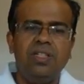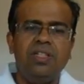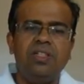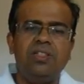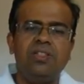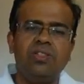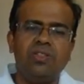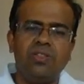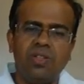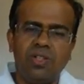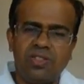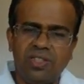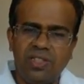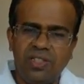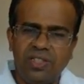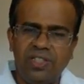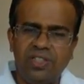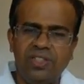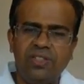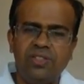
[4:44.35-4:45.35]
the
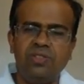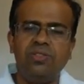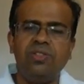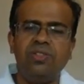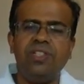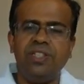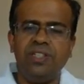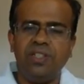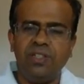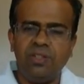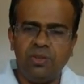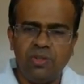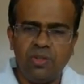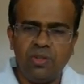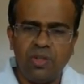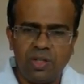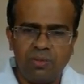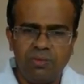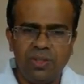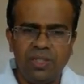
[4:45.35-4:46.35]
concentration should return to
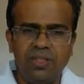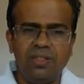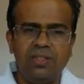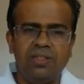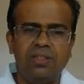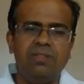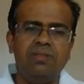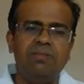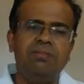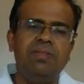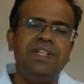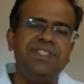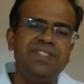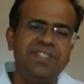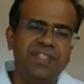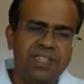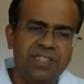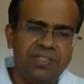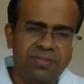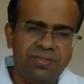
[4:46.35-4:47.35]
normal by
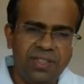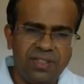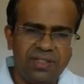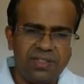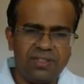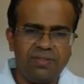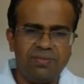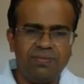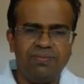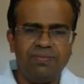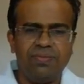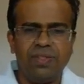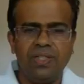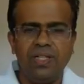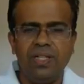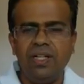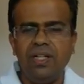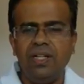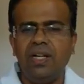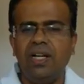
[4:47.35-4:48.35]
6 weeks
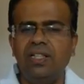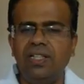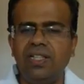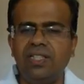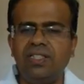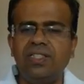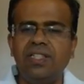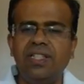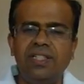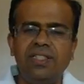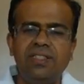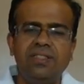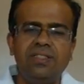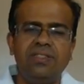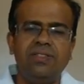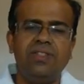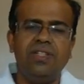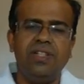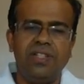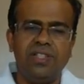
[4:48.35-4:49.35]
unless there is
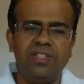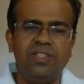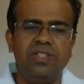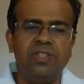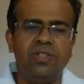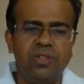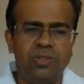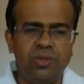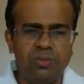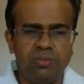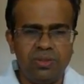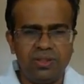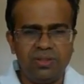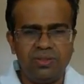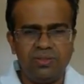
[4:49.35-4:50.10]
residual tumor.